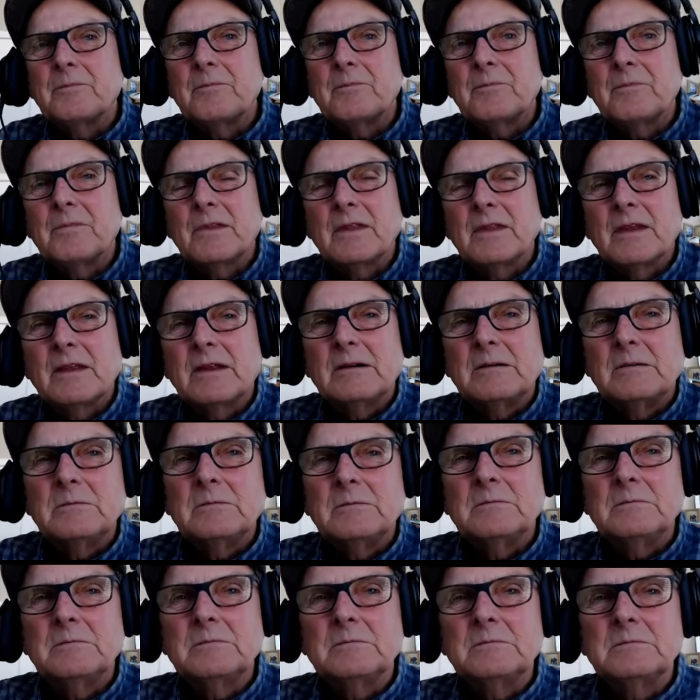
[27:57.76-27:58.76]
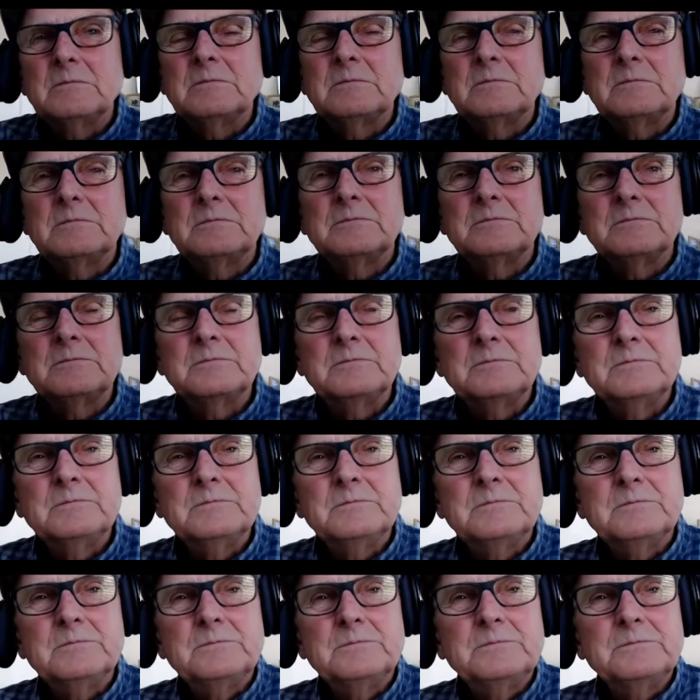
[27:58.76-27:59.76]

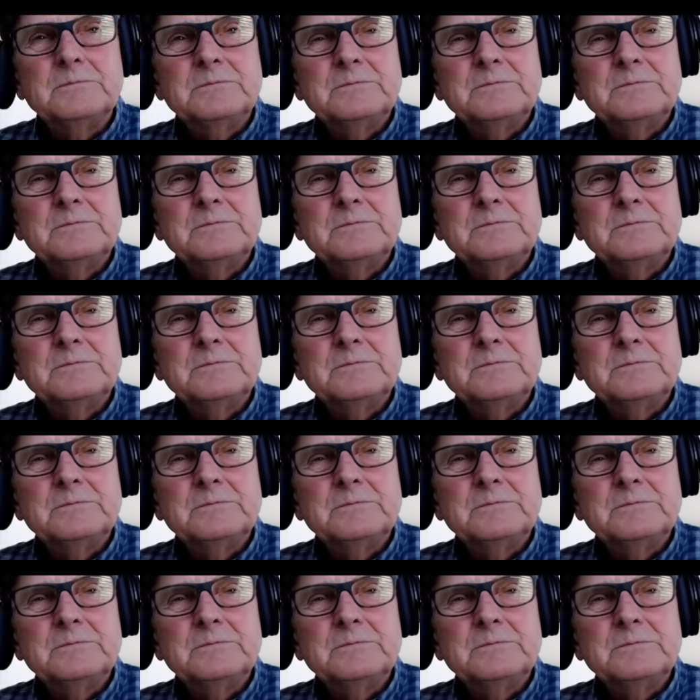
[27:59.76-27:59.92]
No words are spoken by the person on screen.